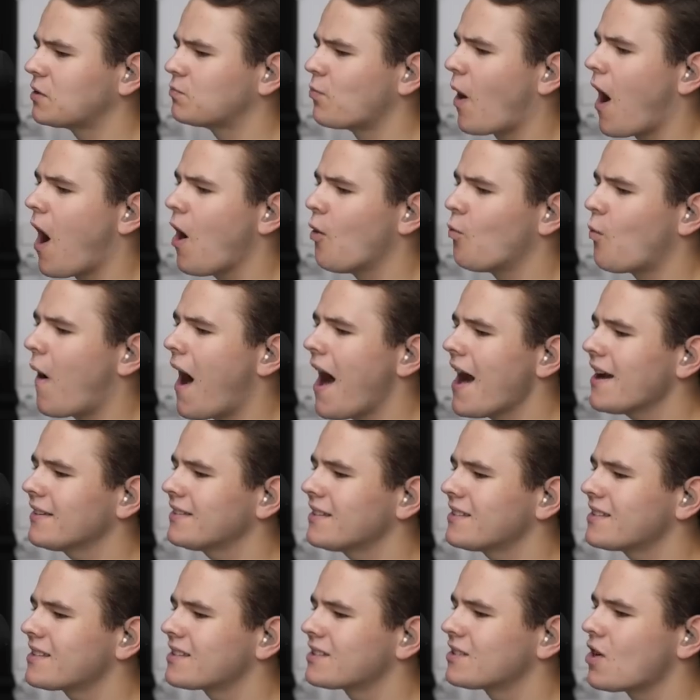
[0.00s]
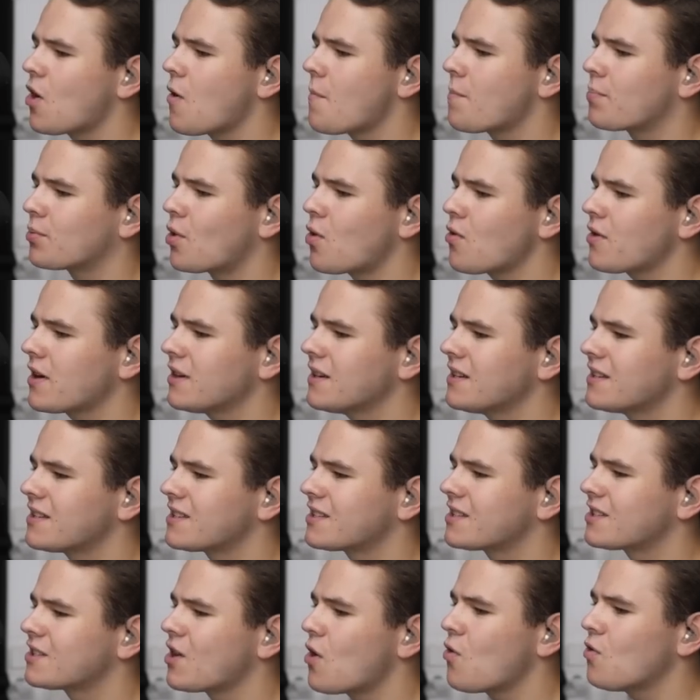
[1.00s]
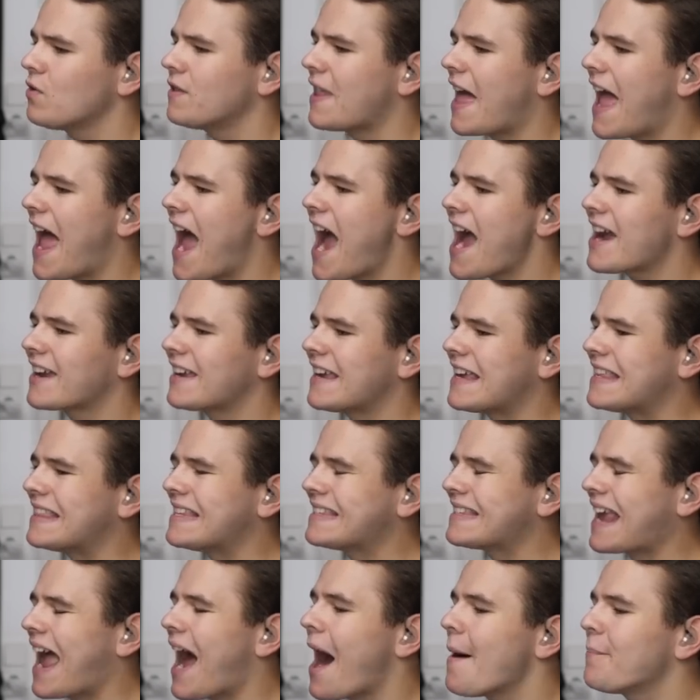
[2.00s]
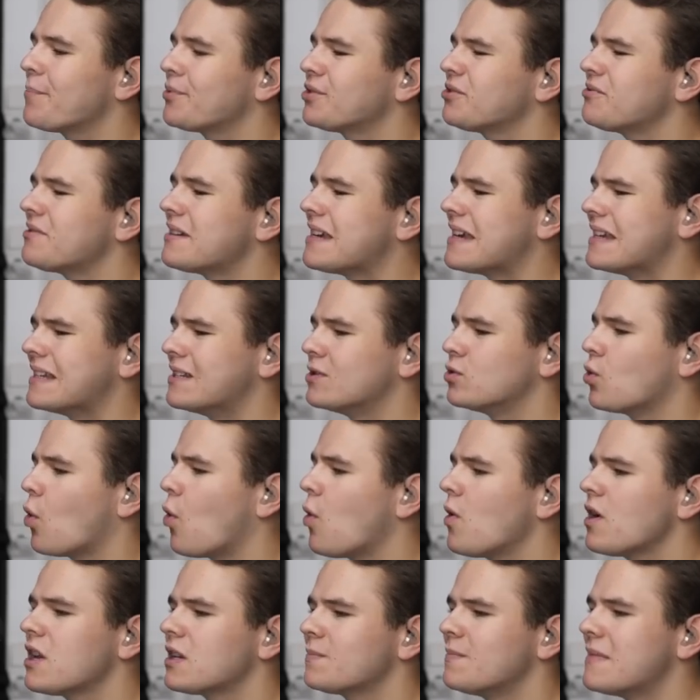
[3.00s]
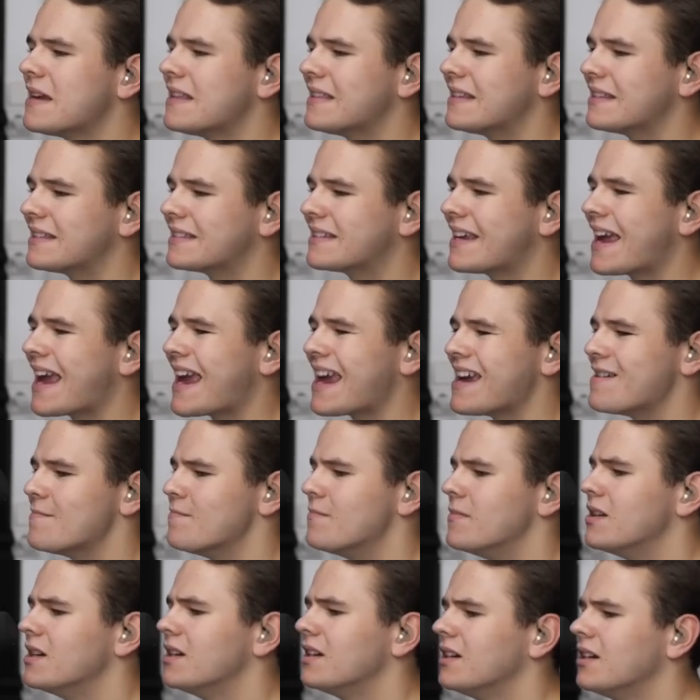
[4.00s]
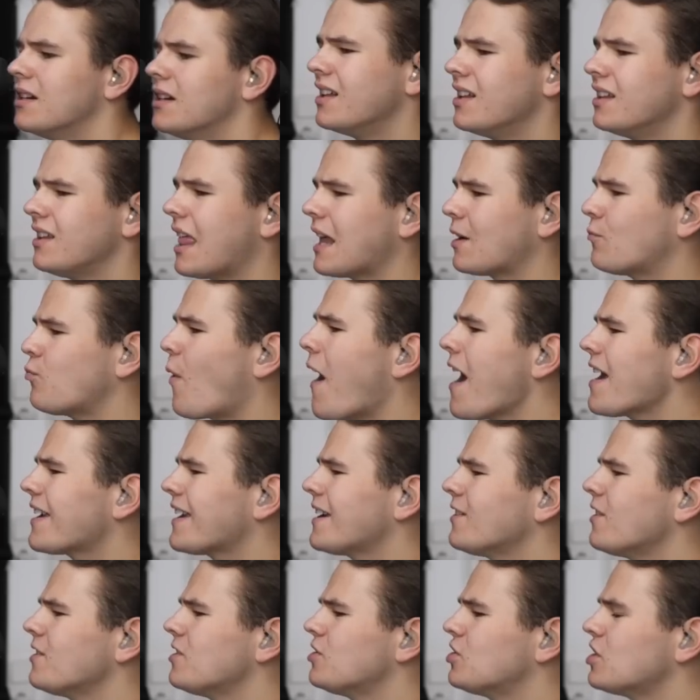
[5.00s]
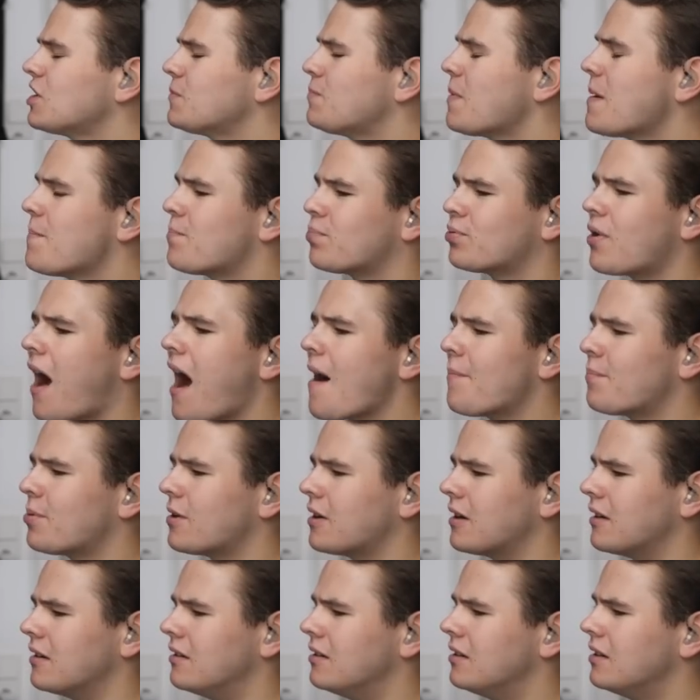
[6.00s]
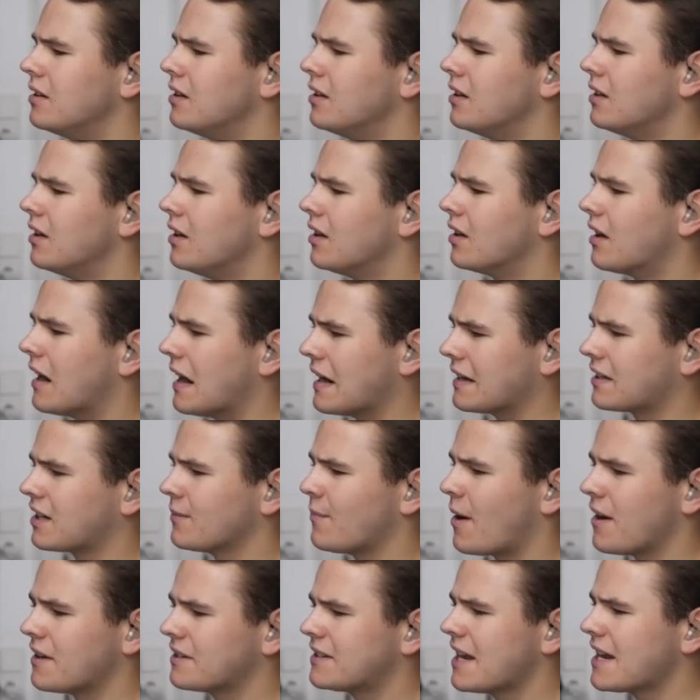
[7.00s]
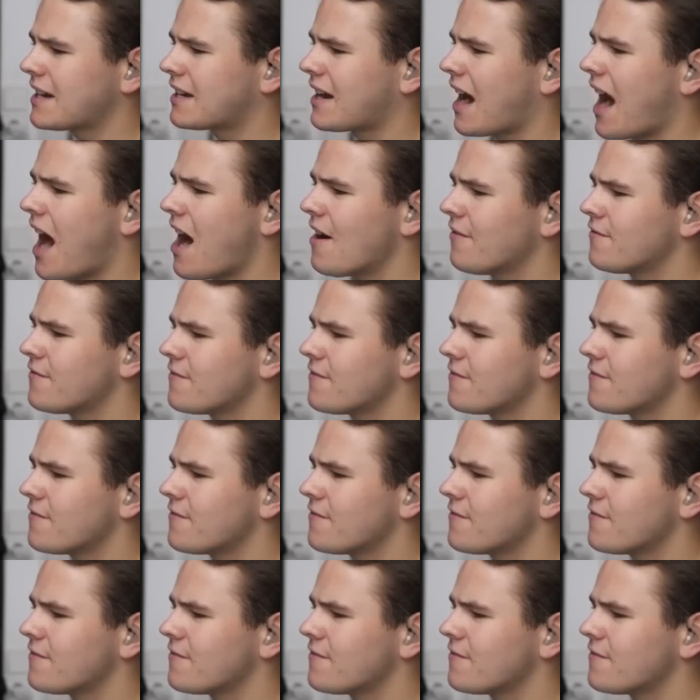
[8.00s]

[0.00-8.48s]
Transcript: well? Why is it so broken and so laggy? This absolutely annoys me, this game. Like, why cannot you just be proper? Alright, come on, take off.